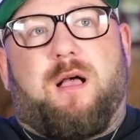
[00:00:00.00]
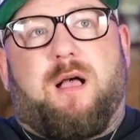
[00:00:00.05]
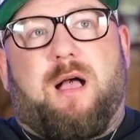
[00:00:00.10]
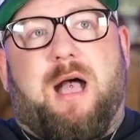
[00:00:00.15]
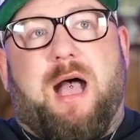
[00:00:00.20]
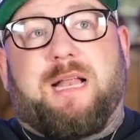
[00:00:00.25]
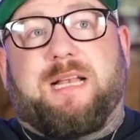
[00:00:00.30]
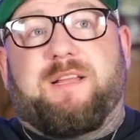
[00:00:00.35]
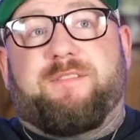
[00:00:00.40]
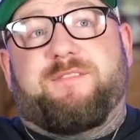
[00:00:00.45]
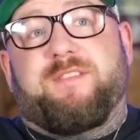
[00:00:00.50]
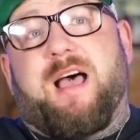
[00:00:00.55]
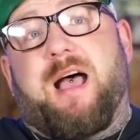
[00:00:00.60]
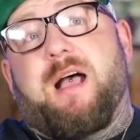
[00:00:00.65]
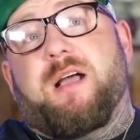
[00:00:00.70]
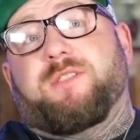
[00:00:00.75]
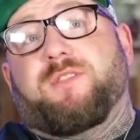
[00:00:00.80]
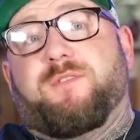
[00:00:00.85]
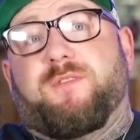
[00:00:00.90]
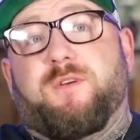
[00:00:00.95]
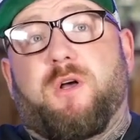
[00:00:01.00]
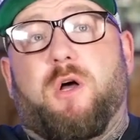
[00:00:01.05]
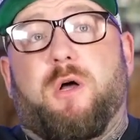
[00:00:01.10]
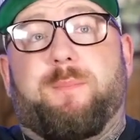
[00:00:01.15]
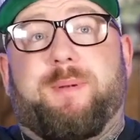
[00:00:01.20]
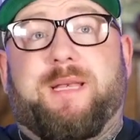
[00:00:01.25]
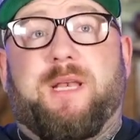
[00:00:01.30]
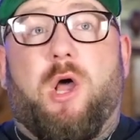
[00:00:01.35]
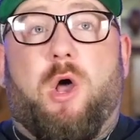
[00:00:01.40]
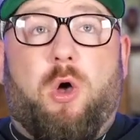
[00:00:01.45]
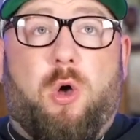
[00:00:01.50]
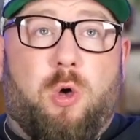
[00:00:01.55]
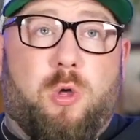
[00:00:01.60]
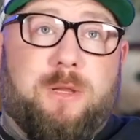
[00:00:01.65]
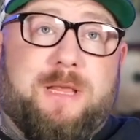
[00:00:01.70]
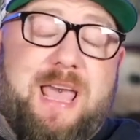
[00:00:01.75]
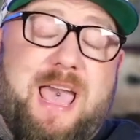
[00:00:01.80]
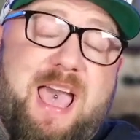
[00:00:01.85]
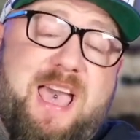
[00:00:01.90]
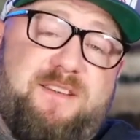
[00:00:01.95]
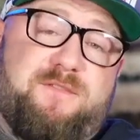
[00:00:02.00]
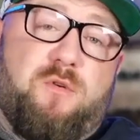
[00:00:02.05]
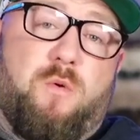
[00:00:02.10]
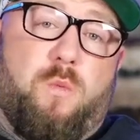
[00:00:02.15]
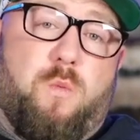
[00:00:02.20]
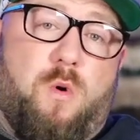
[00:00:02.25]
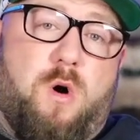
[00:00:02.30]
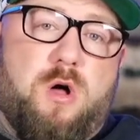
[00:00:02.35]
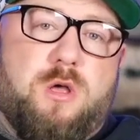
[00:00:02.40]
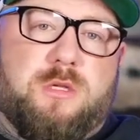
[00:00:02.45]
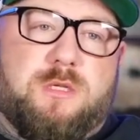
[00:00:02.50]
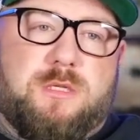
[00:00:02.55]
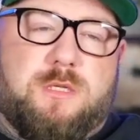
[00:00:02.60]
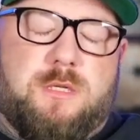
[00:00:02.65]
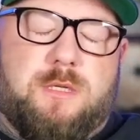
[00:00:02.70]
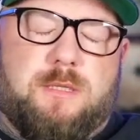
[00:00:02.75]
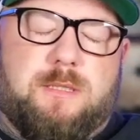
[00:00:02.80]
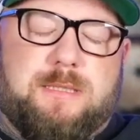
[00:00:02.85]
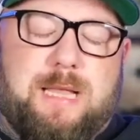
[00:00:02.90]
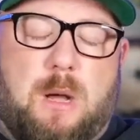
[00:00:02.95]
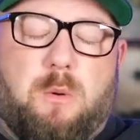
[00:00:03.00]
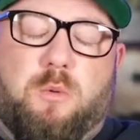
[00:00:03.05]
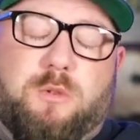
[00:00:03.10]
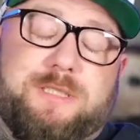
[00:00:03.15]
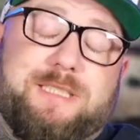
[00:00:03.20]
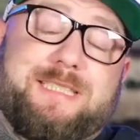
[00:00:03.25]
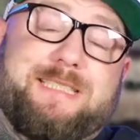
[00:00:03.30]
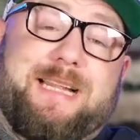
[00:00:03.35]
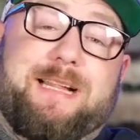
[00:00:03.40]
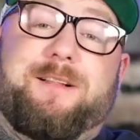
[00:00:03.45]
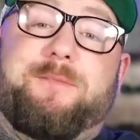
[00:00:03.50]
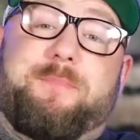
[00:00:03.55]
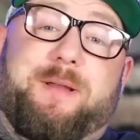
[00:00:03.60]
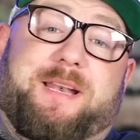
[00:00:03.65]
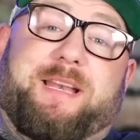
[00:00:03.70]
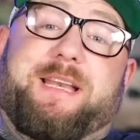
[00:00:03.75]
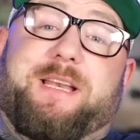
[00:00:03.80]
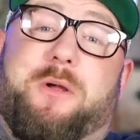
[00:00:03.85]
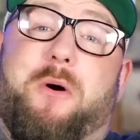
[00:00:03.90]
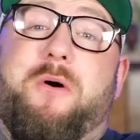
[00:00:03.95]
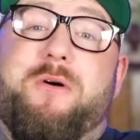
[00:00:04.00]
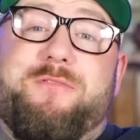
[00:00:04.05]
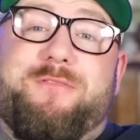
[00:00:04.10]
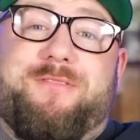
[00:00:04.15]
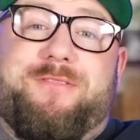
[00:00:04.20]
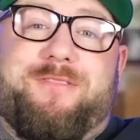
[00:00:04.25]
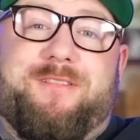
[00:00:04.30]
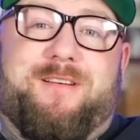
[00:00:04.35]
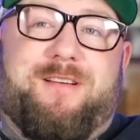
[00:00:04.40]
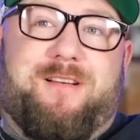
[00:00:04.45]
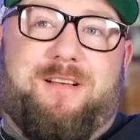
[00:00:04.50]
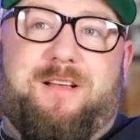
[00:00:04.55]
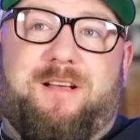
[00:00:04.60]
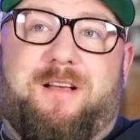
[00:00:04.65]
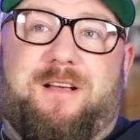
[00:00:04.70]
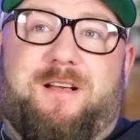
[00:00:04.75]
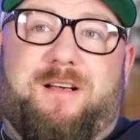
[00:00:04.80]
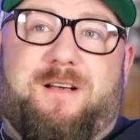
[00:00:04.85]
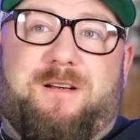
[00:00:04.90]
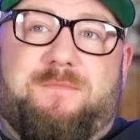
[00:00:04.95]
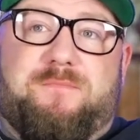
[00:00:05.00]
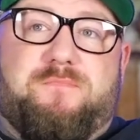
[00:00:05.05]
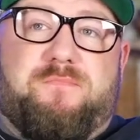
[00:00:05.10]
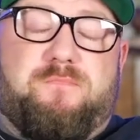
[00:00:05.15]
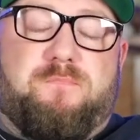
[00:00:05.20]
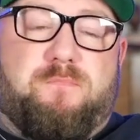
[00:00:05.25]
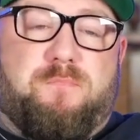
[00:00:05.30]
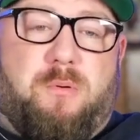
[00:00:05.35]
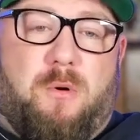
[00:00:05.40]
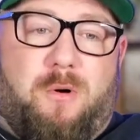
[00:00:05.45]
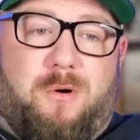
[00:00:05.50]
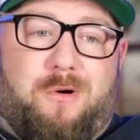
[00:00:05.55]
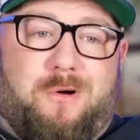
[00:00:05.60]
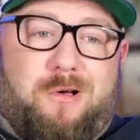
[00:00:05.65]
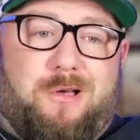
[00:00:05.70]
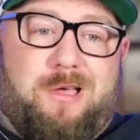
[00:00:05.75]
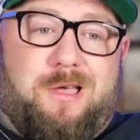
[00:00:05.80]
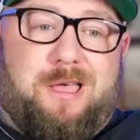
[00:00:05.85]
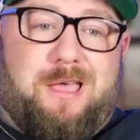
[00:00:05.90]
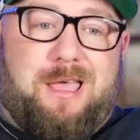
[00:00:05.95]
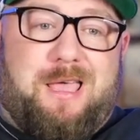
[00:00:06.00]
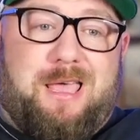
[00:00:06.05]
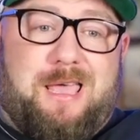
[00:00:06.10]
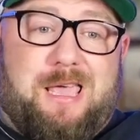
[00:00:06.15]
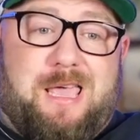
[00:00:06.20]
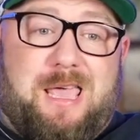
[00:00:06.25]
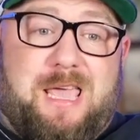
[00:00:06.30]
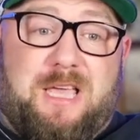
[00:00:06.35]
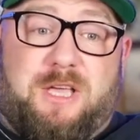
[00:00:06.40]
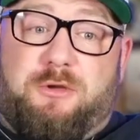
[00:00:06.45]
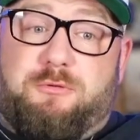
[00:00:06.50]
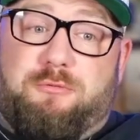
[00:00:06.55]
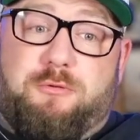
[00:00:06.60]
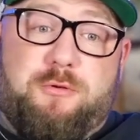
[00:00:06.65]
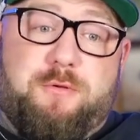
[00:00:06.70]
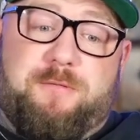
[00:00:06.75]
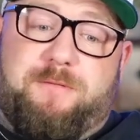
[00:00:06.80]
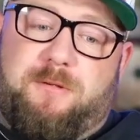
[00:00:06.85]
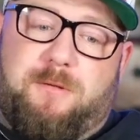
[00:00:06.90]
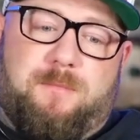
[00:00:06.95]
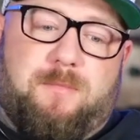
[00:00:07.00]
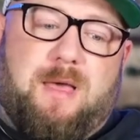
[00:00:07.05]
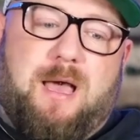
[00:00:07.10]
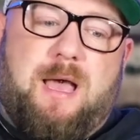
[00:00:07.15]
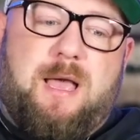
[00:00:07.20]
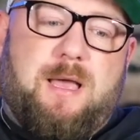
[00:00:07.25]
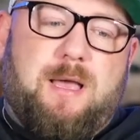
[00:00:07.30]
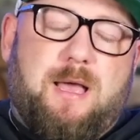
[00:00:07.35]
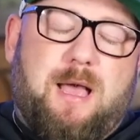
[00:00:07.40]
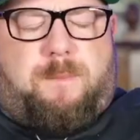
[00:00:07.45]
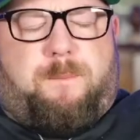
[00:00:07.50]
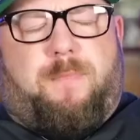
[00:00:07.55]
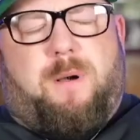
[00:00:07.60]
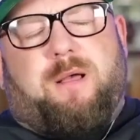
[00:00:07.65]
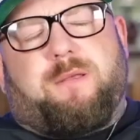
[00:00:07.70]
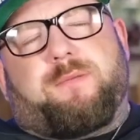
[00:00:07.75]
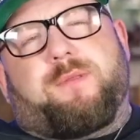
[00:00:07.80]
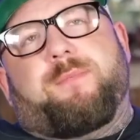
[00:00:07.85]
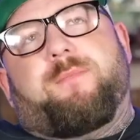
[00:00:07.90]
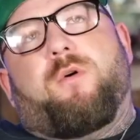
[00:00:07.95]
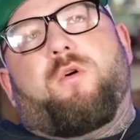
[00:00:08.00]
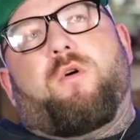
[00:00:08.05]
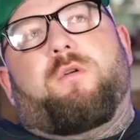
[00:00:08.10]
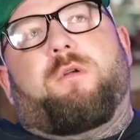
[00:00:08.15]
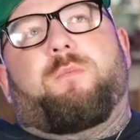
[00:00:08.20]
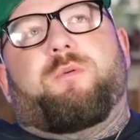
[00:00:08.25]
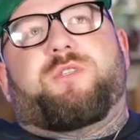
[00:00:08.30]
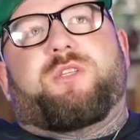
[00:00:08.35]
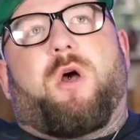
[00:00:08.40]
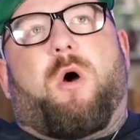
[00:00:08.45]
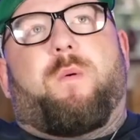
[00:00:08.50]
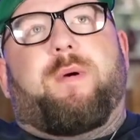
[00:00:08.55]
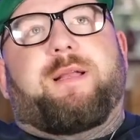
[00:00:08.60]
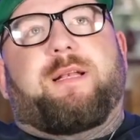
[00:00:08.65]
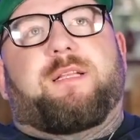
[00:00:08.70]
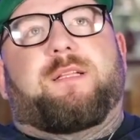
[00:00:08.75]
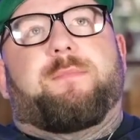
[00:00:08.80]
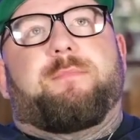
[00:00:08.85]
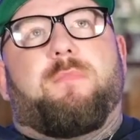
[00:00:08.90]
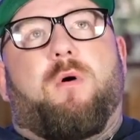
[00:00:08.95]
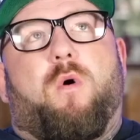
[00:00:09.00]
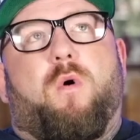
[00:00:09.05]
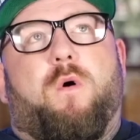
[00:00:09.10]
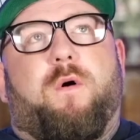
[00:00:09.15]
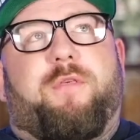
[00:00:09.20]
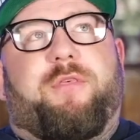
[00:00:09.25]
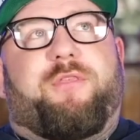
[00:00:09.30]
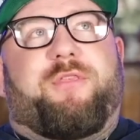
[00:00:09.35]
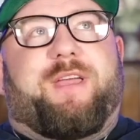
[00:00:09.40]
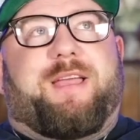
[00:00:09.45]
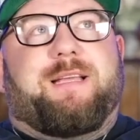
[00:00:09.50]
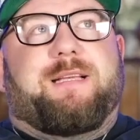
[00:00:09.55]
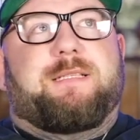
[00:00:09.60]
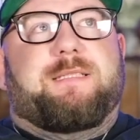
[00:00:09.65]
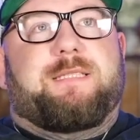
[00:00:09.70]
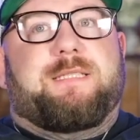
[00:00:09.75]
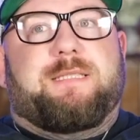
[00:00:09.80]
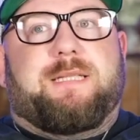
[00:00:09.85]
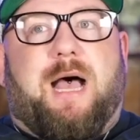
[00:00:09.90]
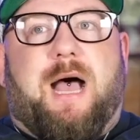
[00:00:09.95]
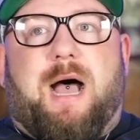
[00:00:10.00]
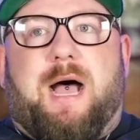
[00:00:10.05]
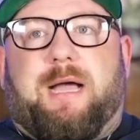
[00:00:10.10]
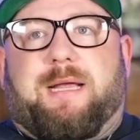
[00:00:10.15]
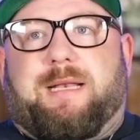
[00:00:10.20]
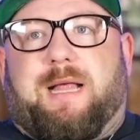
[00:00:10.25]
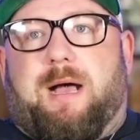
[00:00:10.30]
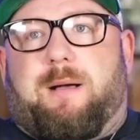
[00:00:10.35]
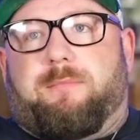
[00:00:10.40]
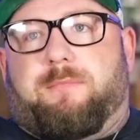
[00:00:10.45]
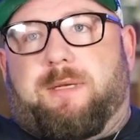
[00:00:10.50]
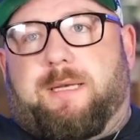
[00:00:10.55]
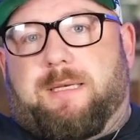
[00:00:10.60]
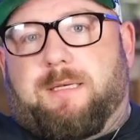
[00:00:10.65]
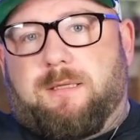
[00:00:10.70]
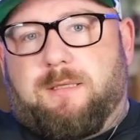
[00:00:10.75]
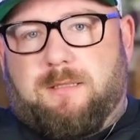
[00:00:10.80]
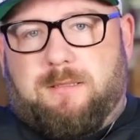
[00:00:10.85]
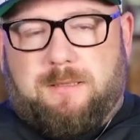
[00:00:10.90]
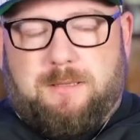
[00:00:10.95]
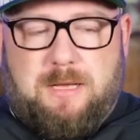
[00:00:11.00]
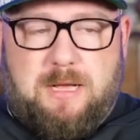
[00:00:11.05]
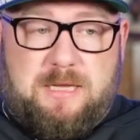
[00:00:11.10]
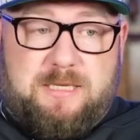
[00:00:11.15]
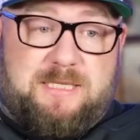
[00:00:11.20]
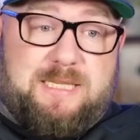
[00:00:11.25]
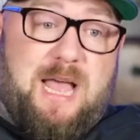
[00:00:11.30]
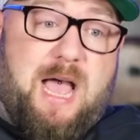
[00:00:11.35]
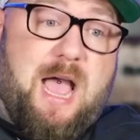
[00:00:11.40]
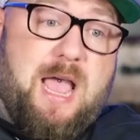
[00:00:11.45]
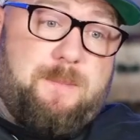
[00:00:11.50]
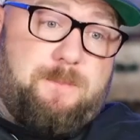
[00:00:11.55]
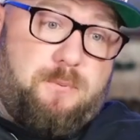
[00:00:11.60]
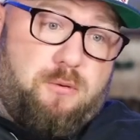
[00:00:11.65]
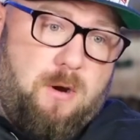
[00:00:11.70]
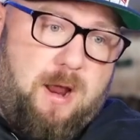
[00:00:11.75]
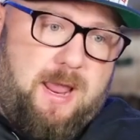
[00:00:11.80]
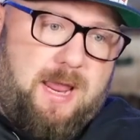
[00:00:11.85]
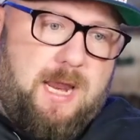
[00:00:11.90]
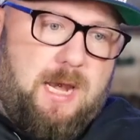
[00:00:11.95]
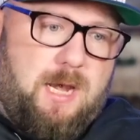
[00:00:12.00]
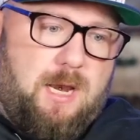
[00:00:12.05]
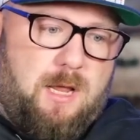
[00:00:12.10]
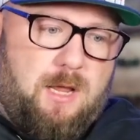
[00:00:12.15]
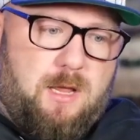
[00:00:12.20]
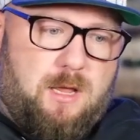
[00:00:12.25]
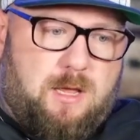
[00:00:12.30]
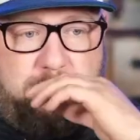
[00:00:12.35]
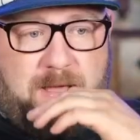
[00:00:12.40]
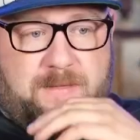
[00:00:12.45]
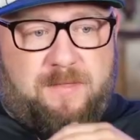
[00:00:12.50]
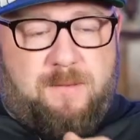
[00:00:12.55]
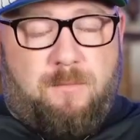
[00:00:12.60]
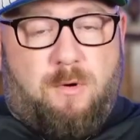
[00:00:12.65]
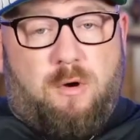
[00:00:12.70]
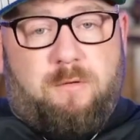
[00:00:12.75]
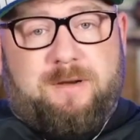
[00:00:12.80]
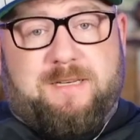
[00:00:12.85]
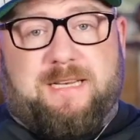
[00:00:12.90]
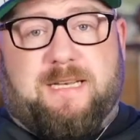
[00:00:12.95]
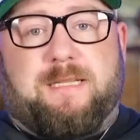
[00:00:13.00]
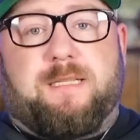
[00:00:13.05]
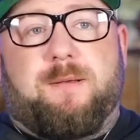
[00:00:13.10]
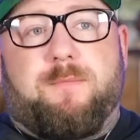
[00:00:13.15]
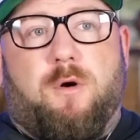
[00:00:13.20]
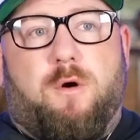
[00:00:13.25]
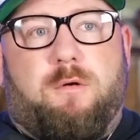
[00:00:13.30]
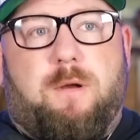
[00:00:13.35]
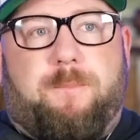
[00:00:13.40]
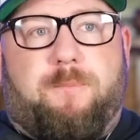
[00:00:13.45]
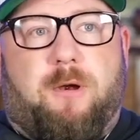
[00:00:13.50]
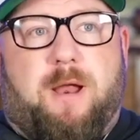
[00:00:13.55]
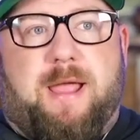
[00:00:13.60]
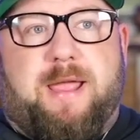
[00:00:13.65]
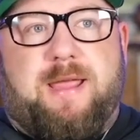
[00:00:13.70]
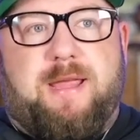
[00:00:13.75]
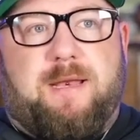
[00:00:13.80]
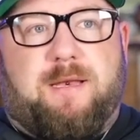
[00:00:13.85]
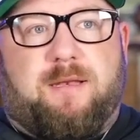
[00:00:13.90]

And if that had have been all it ever was, that would have still been enough. But it grew from that. But the more I was going, the more things started happening. I started praying, and the more I did and the more I prayed,